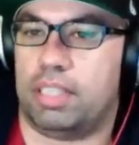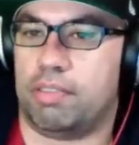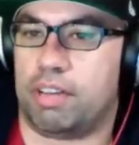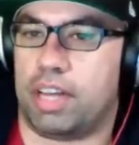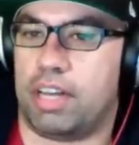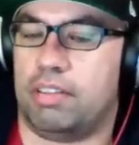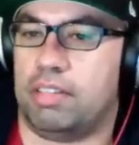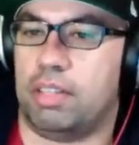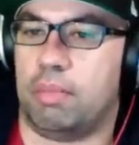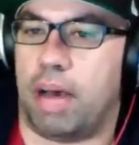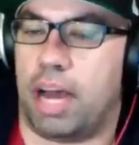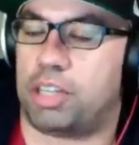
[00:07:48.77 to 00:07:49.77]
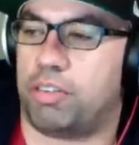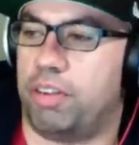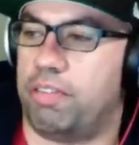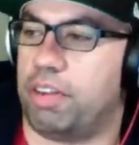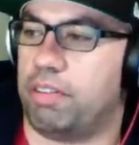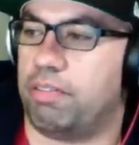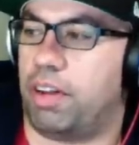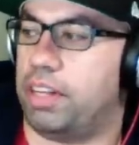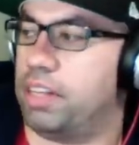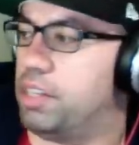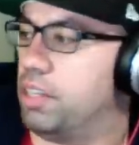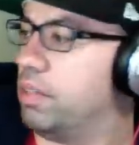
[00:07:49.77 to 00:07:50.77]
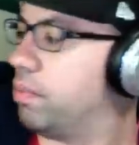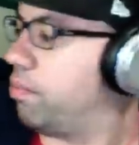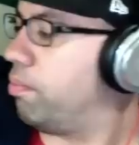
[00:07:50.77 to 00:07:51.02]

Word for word: See what kind of uh, debauchery we could fall into.